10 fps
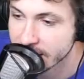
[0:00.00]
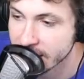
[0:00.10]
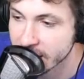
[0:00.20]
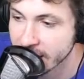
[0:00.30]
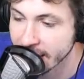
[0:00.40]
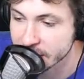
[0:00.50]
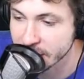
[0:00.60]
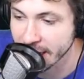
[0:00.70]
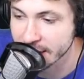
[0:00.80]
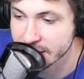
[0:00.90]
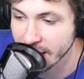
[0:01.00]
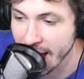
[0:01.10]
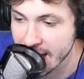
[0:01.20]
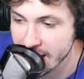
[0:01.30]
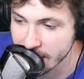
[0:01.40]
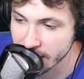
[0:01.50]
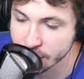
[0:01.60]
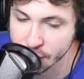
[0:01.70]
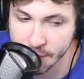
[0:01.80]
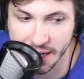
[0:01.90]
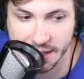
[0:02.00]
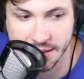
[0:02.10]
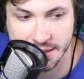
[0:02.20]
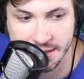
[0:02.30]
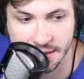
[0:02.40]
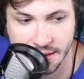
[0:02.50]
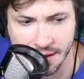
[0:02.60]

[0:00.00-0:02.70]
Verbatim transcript: you can't change anything for me because